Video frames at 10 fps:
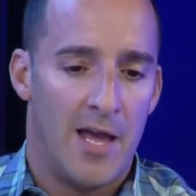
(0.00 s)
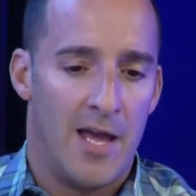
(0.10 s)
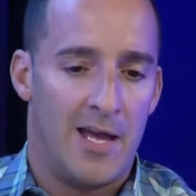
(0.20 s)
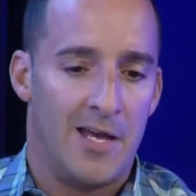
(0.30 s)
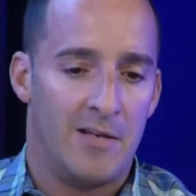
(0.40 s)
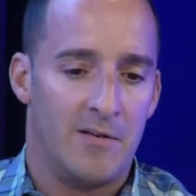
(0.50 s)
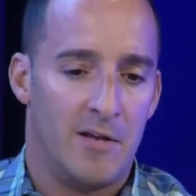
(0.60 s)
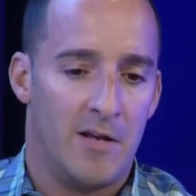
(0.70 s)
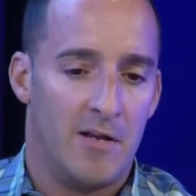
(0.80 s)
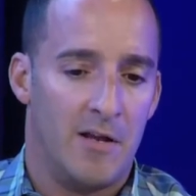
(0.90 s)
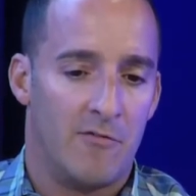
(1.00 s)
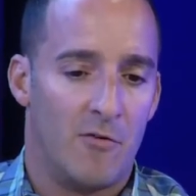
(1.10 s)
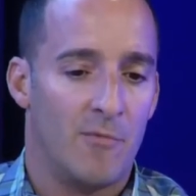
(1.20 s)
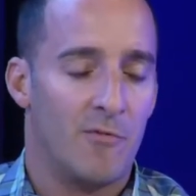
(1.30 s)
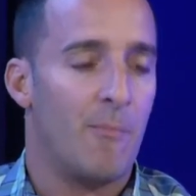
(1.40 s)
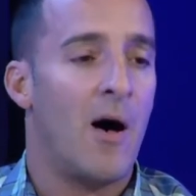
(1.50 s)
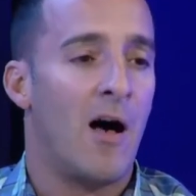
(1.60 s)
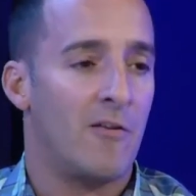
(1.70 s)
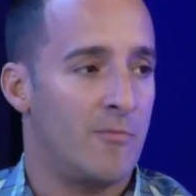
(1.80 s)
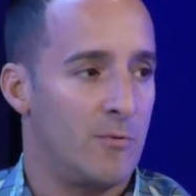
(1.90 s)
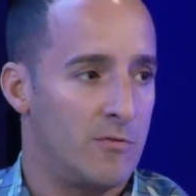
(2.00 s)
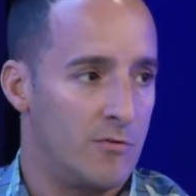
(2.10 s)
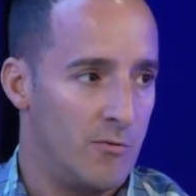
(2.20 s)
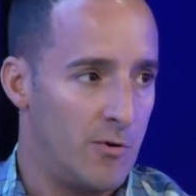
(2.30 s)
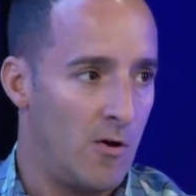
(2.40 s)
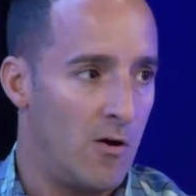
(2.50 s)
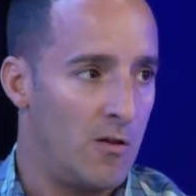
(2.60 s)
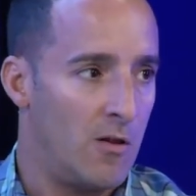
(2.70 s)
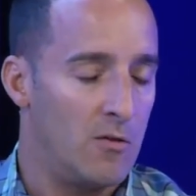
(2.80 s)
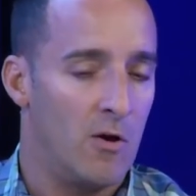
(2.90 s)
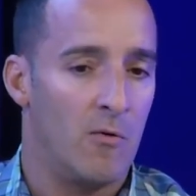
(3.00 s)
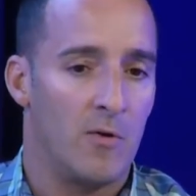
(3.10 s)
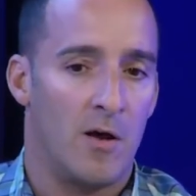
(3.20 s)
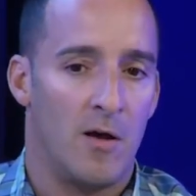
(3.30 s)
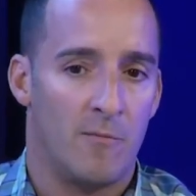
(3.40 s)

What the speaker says: And it's almost impossible to do it all alone.